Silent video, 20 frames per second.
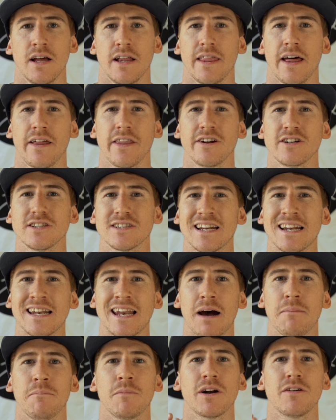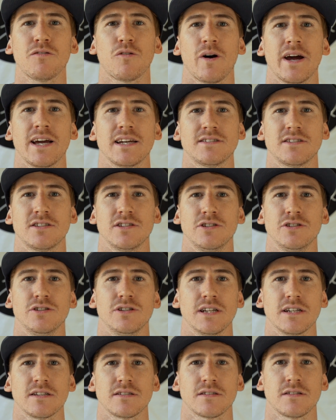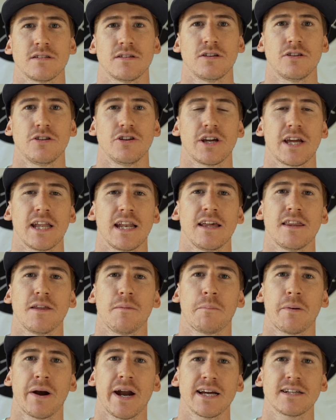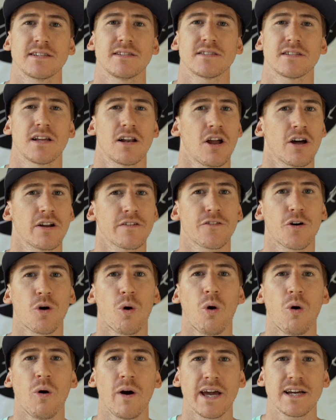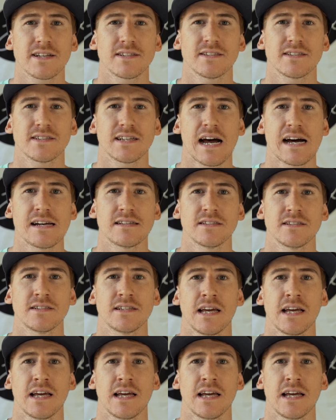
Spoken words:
Now there is a number of ways to do this. You can either practice a lot of core exercises